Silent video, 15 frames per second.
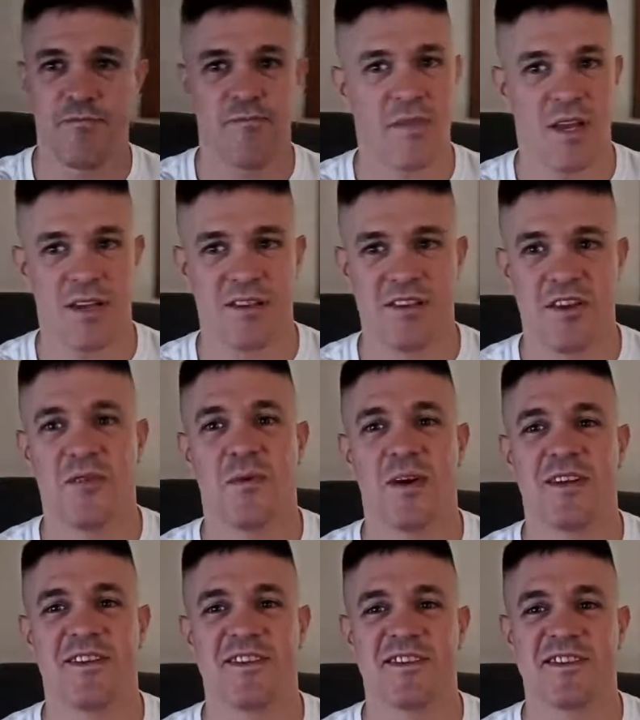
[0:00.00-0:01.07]
That's the only way
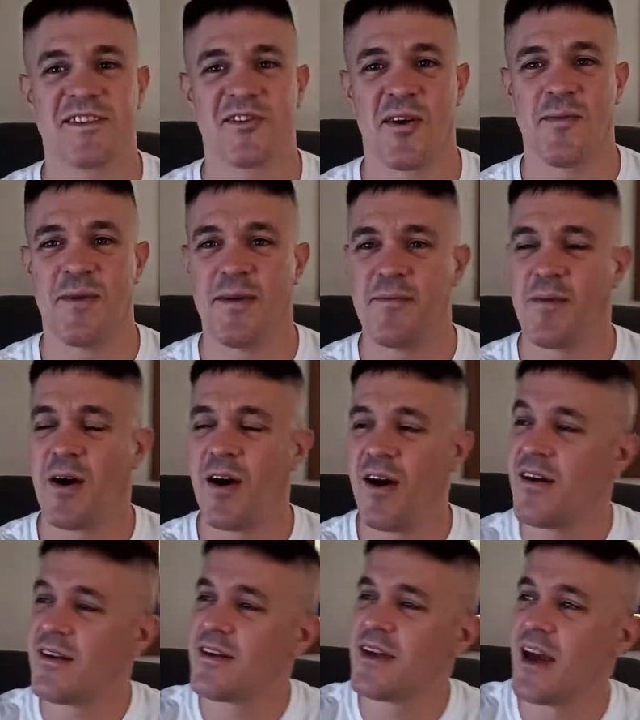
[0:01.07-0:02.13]
to describe it.
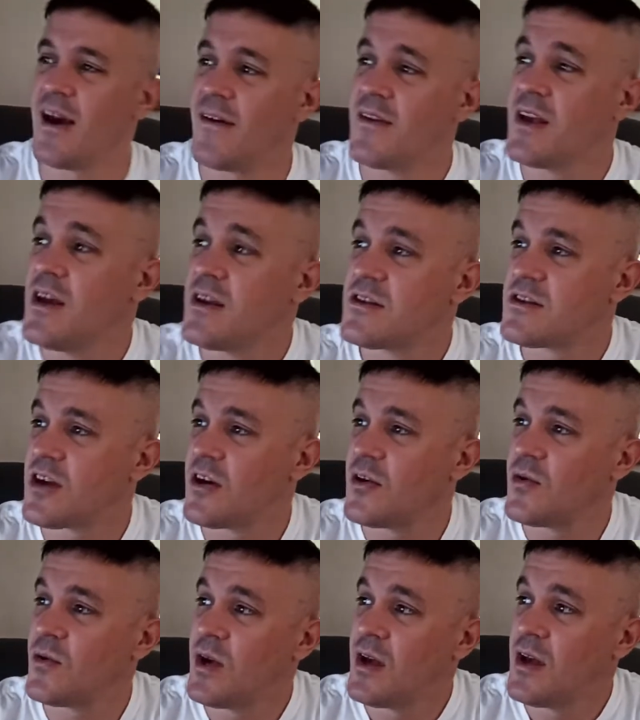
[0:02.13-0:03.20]
But yeah,
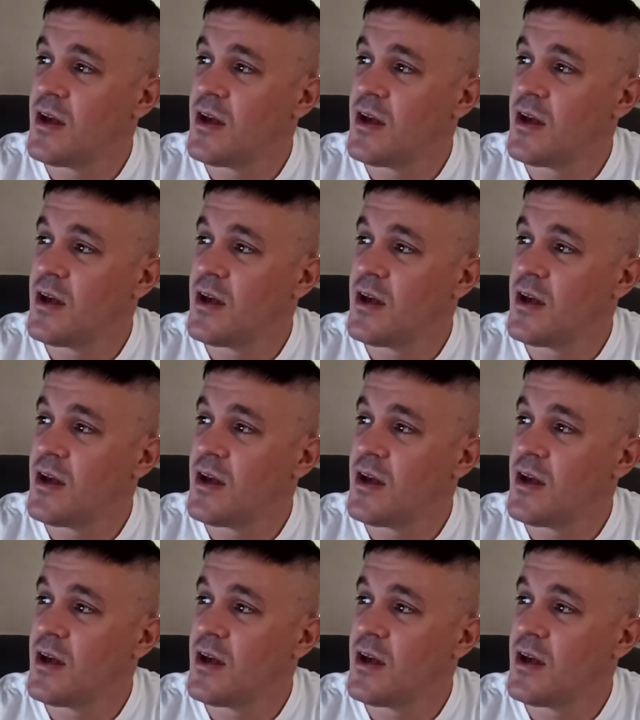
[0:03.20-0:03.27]
so